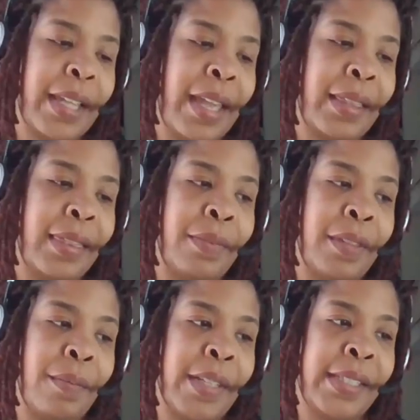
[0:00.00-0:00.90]
like
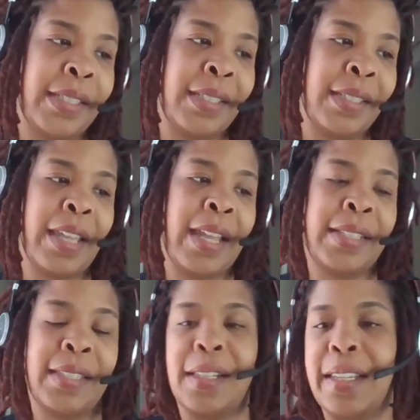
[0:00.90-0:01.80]
the missus
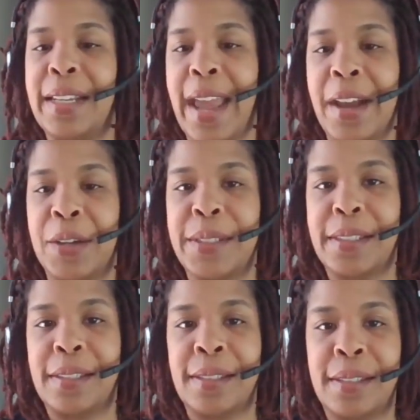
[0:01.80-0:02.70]
likes a clean
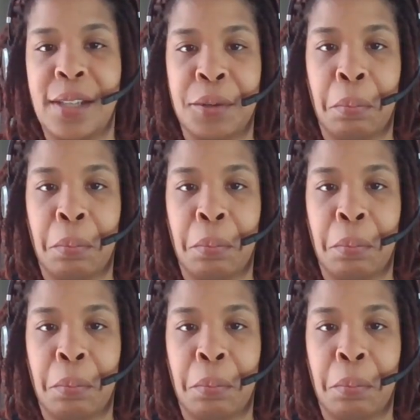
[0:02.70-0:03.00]
house. So